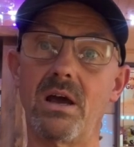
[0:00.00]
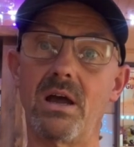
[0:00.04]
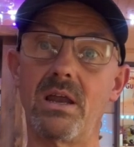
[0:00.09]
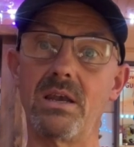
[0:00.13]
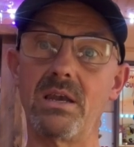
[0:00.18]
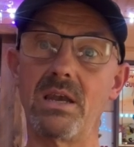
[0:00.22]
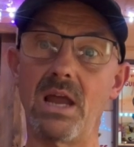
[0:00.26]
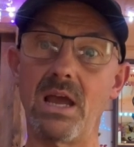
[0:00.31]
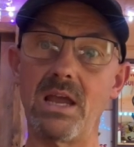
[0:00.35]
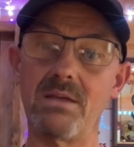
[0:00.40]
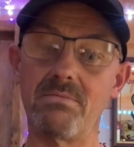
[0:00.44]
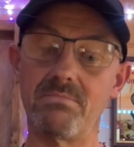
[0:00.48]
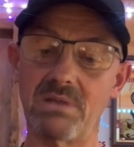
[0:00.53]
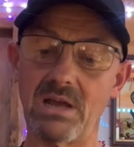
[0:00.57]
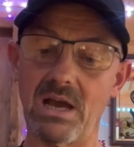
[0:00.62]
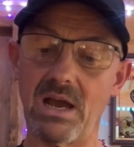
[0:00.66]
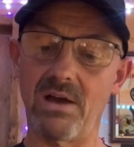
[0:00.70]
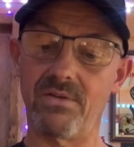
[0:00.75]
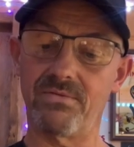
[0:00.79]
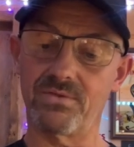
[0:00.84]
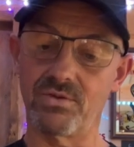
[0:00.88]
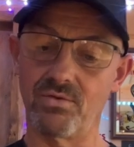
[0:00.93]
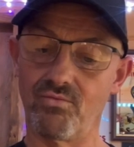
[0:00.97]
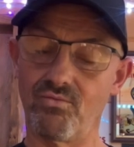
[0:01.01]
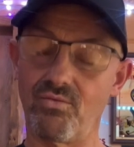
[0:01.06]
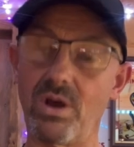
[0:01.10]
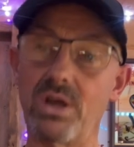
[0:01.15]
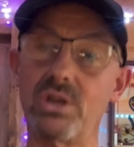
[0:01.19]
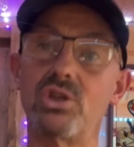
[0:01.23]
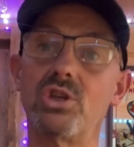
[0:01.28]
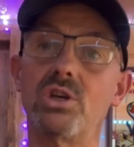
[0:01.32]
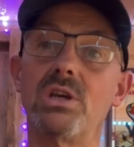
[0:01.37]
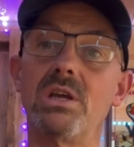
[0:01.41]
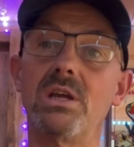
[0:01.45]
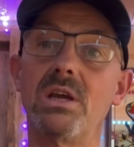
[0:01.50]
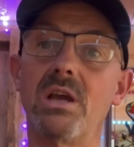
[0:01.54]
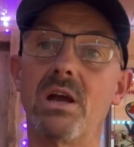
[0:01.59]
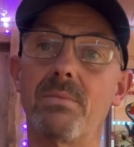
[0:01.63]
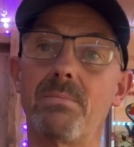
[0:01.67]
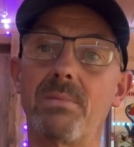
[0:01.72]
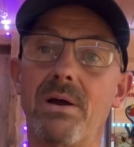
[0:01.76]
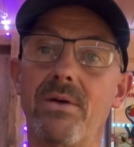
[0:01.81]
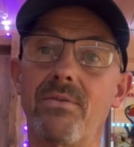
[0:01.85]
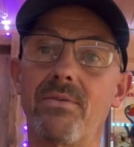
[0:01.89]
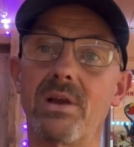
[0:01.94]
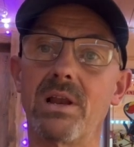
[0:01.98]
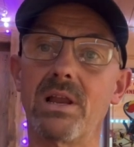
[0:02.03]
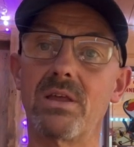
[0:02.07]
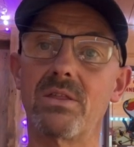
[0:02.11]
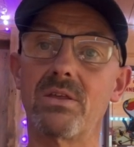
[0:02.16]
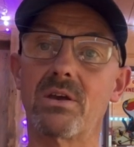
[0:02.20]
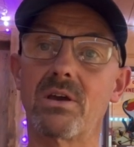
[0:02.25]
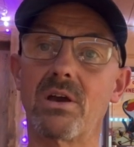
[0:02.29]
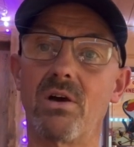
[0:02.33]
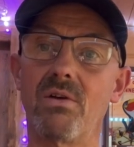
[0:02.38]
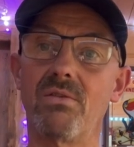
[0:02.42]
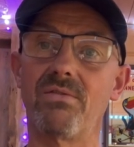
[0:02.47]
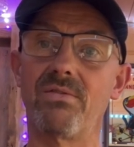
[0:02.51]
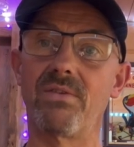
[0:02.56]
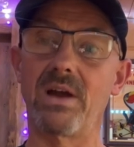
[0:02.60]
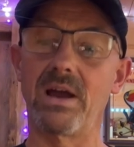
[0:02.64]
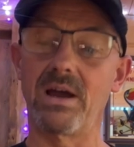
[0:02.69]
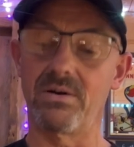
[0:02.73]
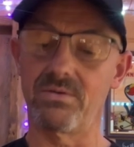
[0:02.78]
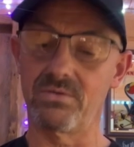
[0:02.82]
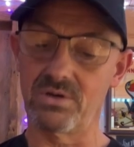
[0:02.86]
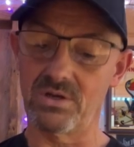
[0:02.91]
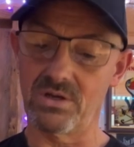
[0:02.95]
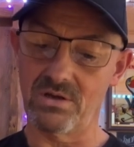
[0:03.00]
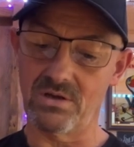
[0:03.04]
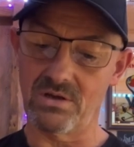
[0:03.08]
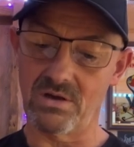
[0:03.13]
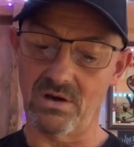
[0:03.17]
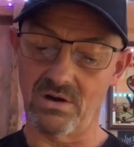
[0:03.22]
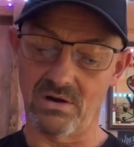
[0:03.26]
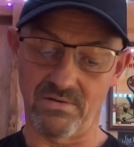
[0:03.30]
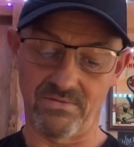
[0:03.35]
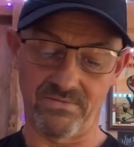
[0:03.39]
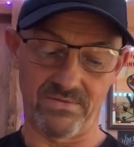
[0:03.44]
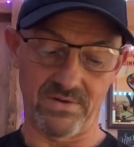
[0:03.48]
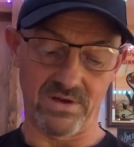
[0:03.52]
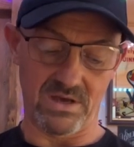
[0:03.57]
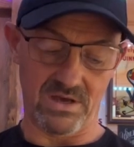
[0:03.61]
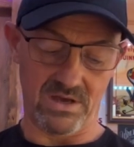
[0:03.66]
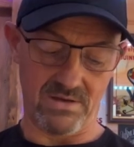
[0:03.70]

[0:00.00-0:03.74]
named after Reggie, apparently the co-founder of